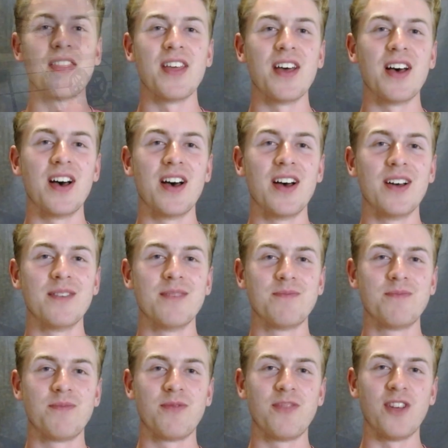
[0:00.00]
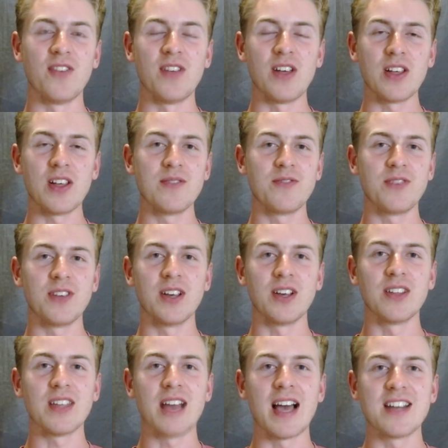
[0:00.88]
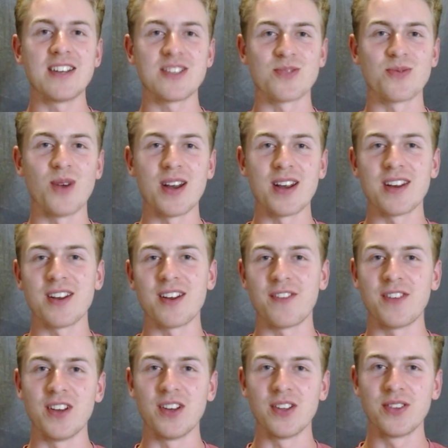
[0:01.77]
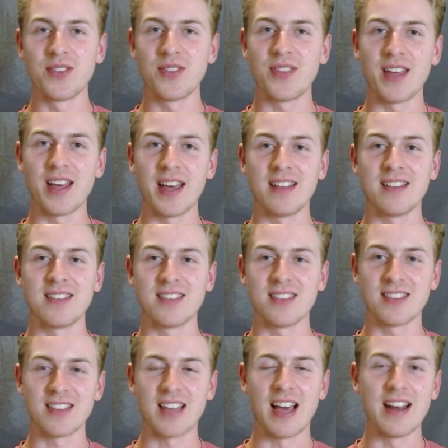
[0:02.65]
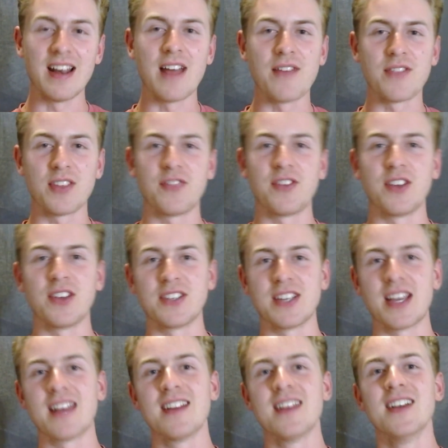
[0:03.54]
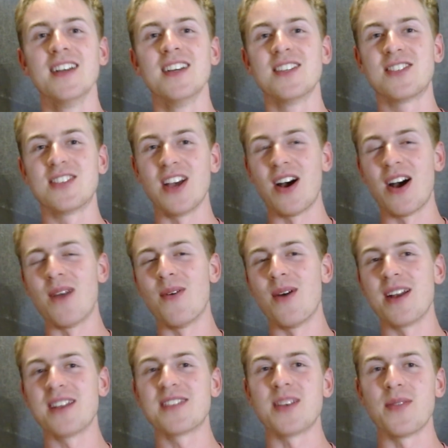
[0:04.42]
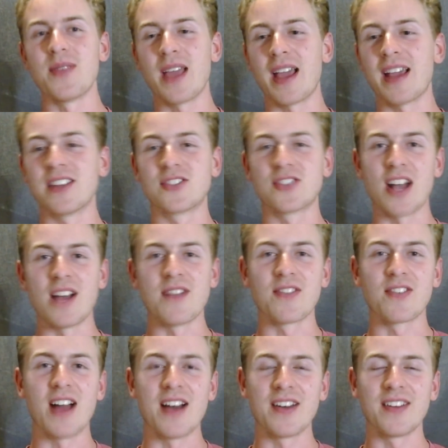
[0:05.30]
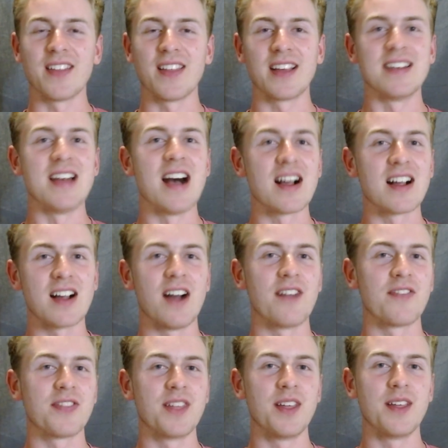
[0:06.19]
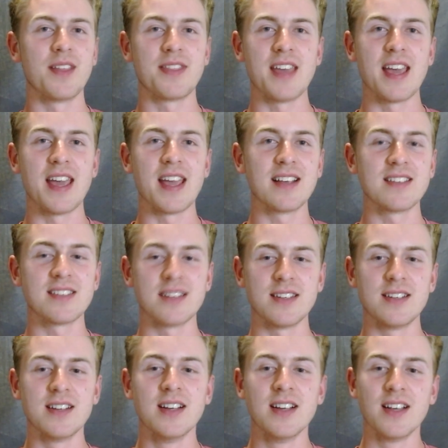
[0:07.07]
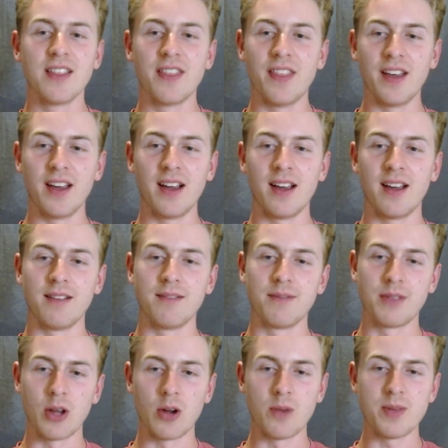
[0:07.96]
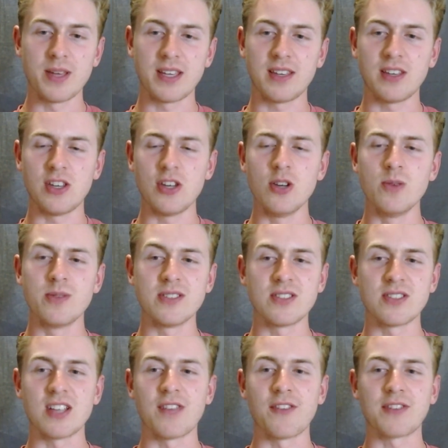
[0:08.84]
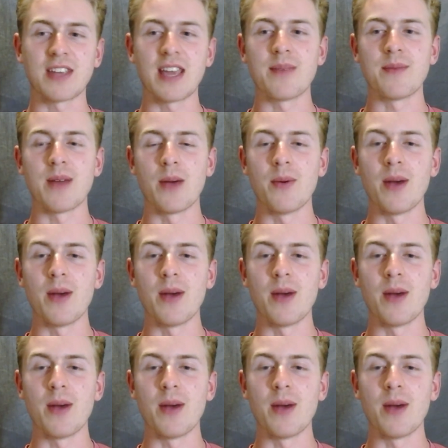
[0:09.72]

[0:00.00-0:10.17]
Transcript: the full volume field. I just wanted a field that... I didn't have the field yet. So I wanted something I could drive around and, like, knock off the things and the there would be cubes and stuff to get in my